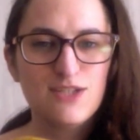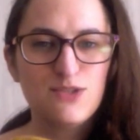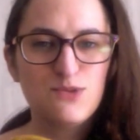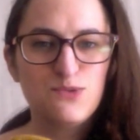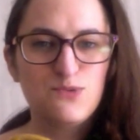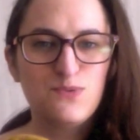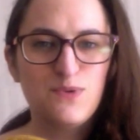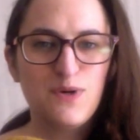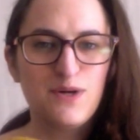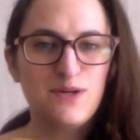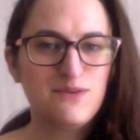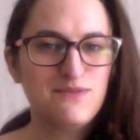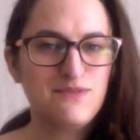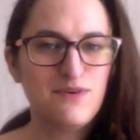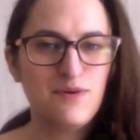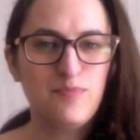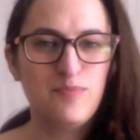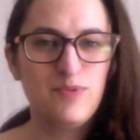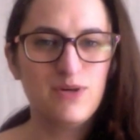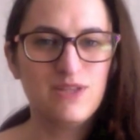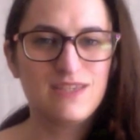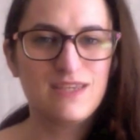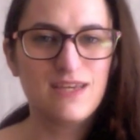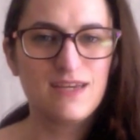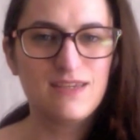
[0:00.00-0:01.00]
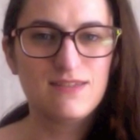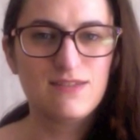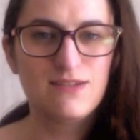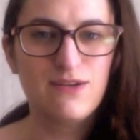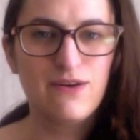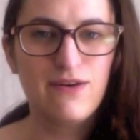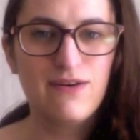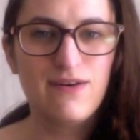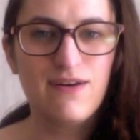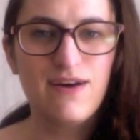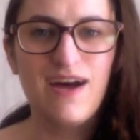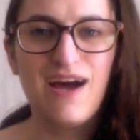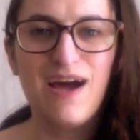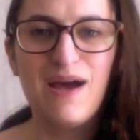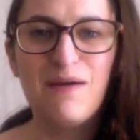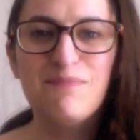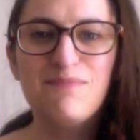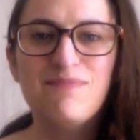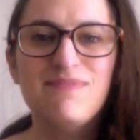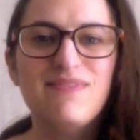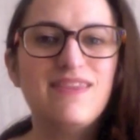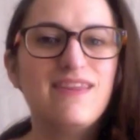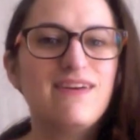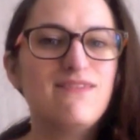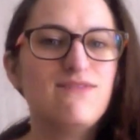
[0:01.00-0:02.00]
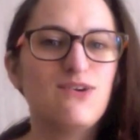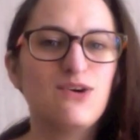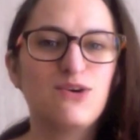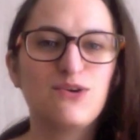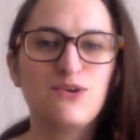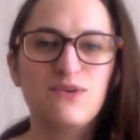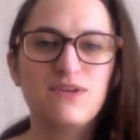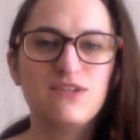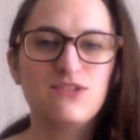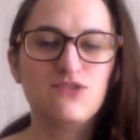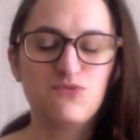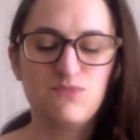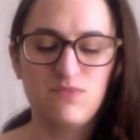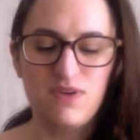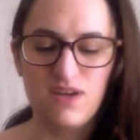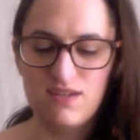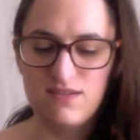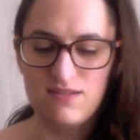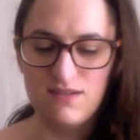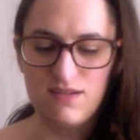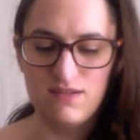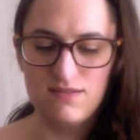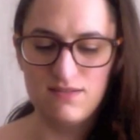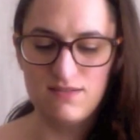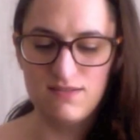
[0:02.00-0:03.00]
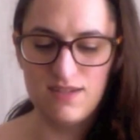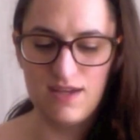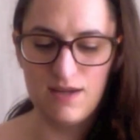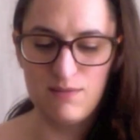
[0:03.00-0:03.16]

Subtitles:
to another podcaster, I'm never going to make socks.